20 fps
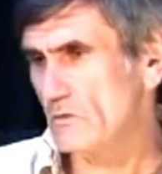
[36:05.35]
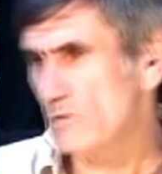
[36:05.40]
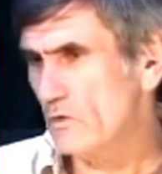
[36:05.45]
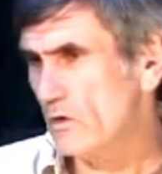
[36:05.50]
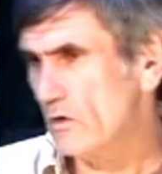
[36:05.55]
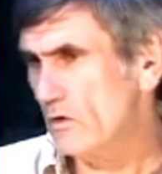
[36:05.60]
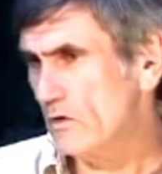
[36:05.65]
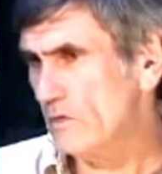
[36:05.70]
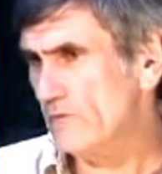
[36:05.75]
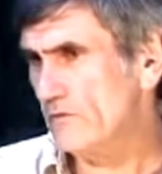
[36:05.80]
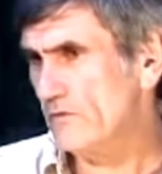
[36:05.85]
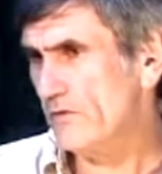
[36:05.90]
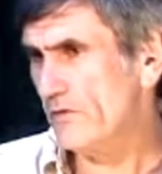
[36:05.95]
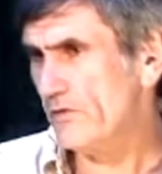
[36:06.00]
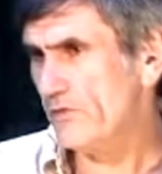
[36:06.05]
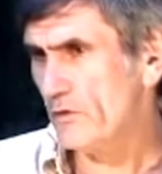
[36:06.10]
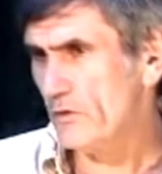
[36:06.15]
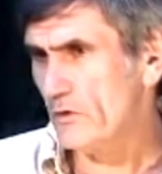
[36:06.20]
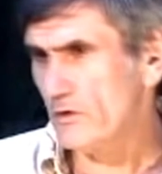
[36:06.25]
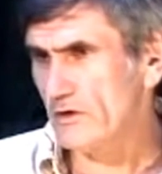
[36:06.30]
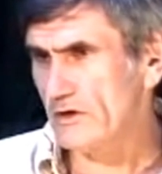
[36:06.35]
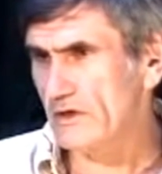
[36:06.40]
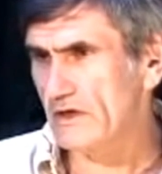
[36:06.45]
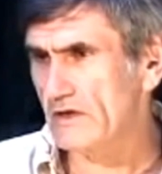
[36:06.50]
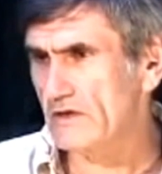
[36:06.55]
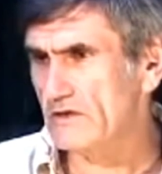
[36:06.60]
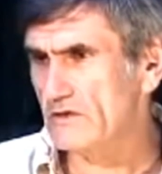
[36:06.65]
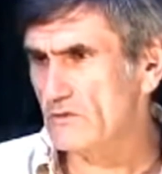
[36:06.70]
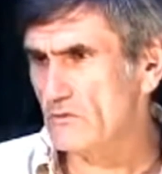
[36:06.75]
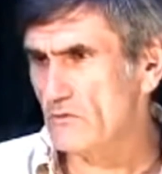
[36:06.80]
the role of
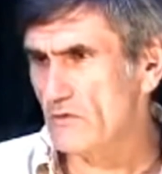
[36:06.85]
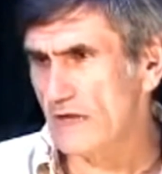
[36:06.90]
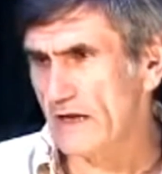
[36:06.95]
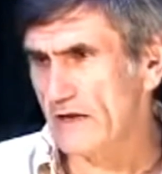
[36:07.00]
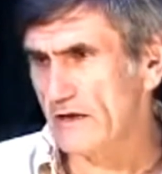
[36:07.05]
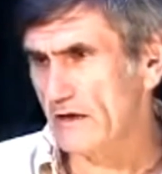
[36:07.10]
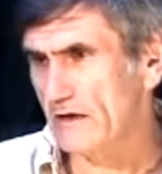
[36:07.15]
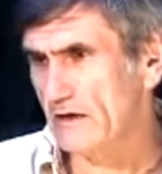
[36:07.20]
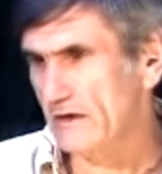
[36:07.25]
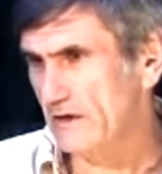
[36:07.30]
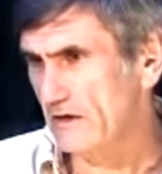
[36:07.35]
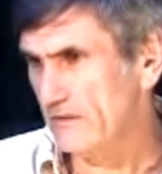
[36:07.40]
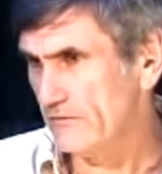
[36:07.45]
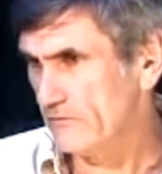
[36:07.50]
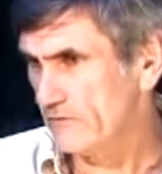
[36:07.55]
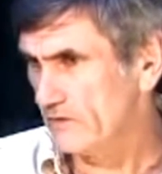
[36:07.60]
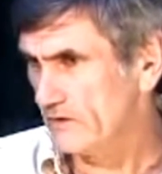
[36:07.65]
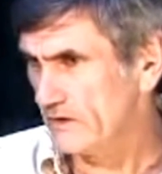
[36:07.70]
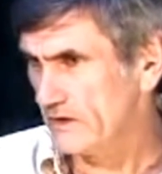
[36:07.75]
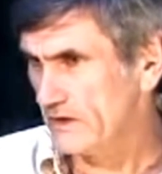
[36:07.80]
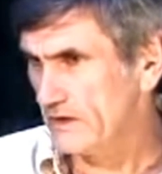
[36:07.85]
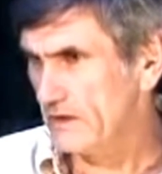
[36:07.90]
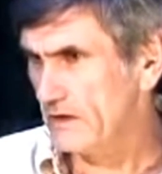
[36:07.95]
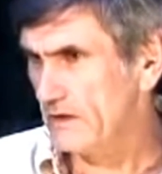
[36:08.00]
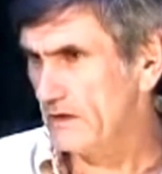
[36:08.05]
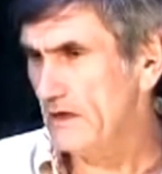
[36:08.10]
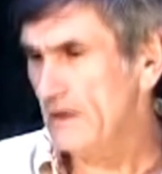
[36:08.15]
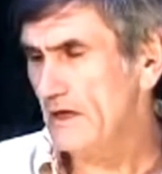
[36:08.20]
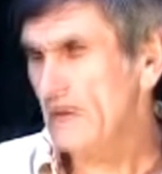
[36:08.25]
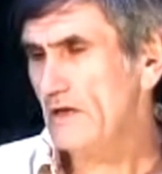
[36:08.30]
authority is radically different than
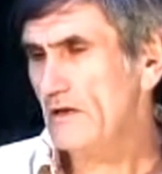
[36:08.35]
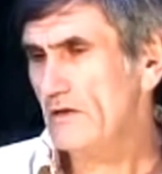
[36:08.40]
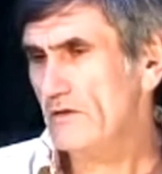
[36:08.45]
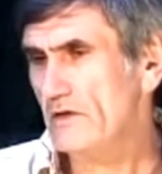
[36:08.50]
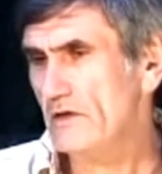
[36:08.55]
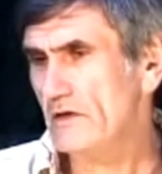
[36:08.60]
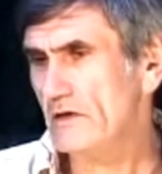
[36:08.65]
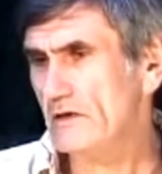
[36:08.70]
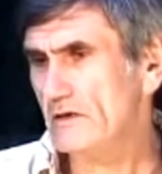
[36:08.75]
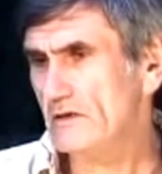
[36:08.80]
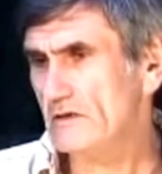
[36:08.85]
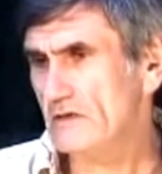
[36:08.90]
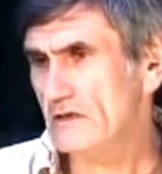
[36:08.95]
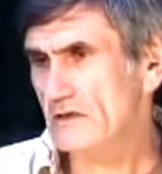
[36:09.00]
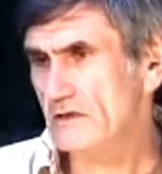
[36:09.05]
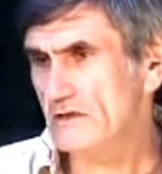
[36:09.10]
in the